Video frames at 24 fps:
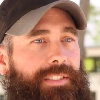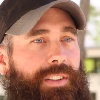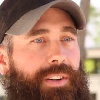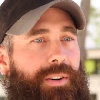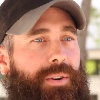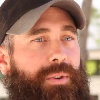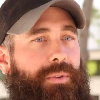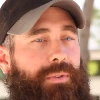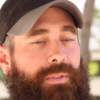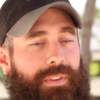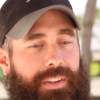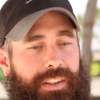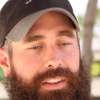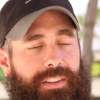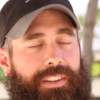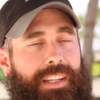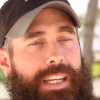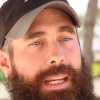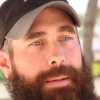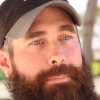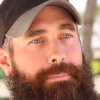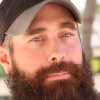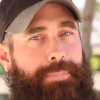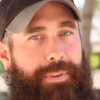So he'll
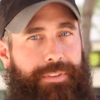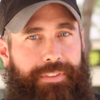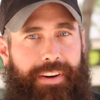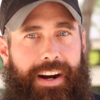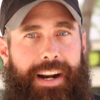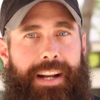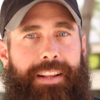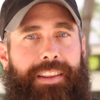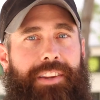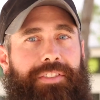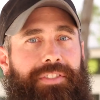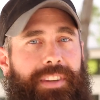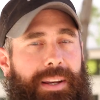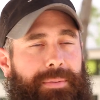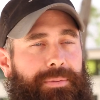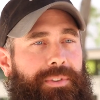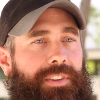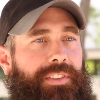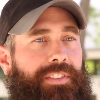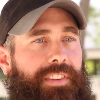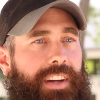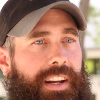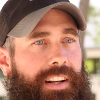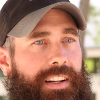keep providing the
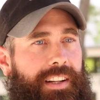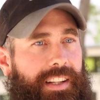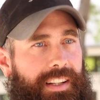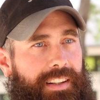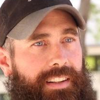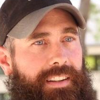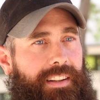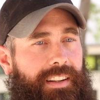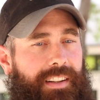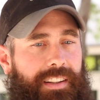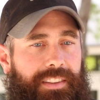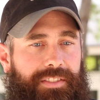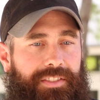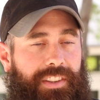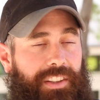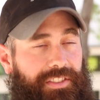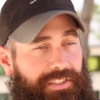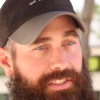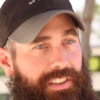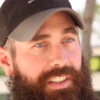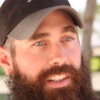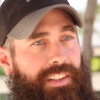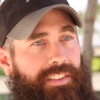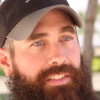sustenance I need,
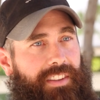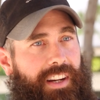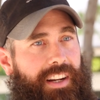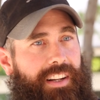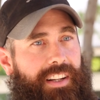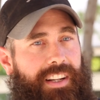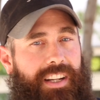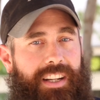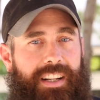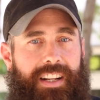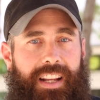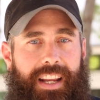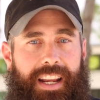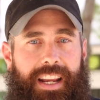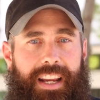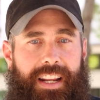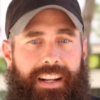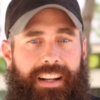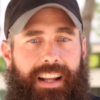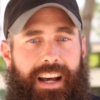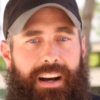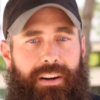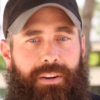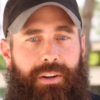
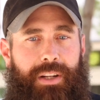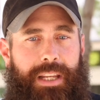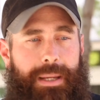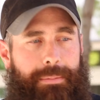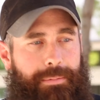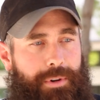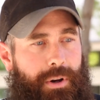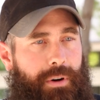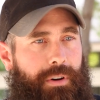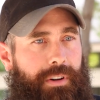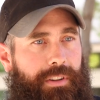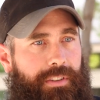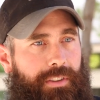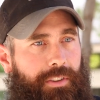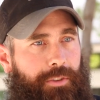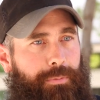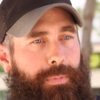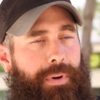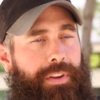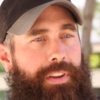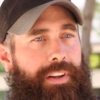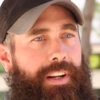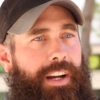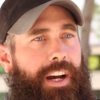and I'll keep going and
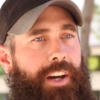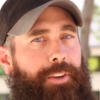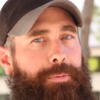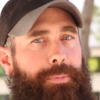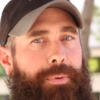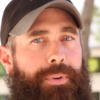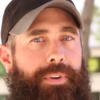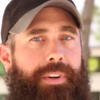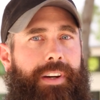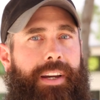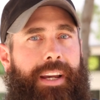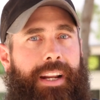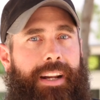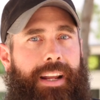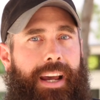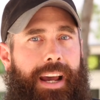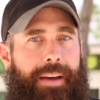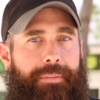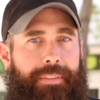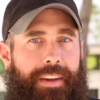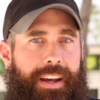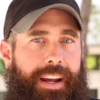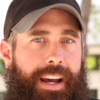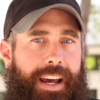spreading the gospel. And
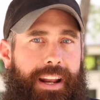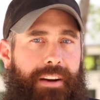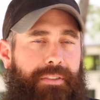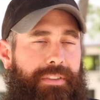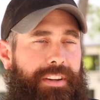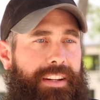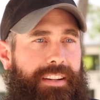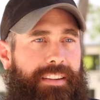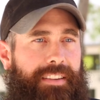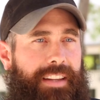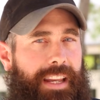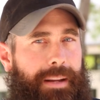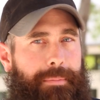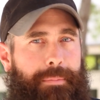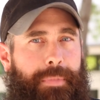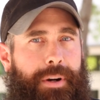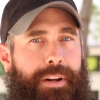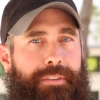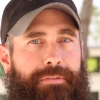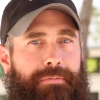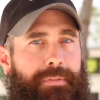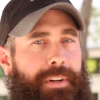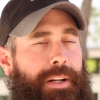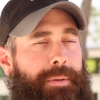I don't need to take
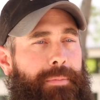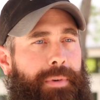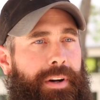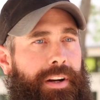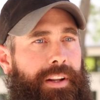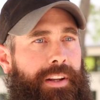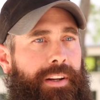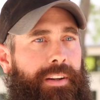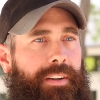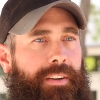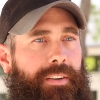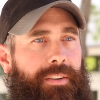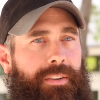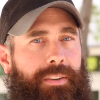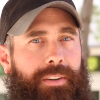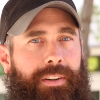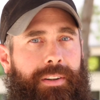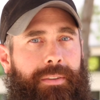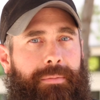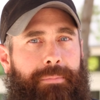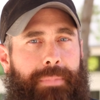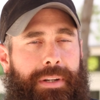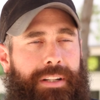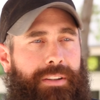money from anybody
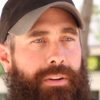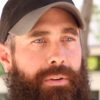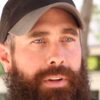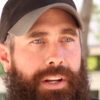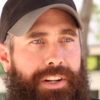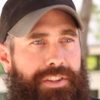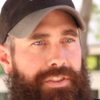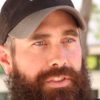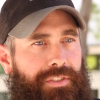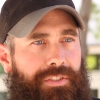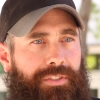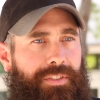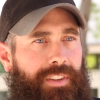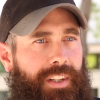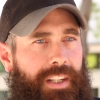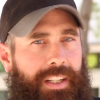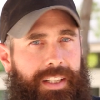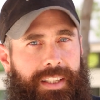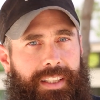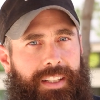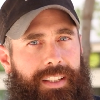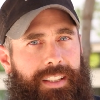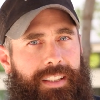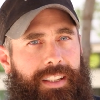or big donations
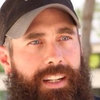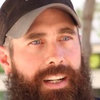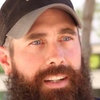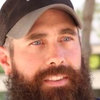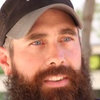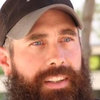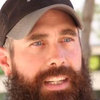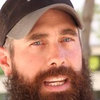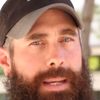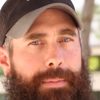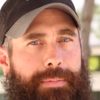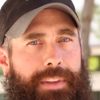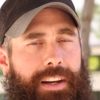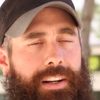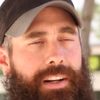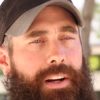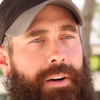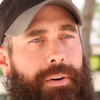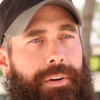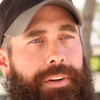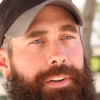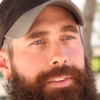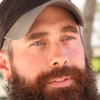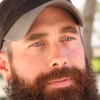to keep that
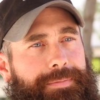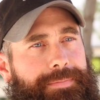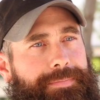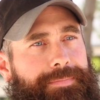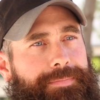going.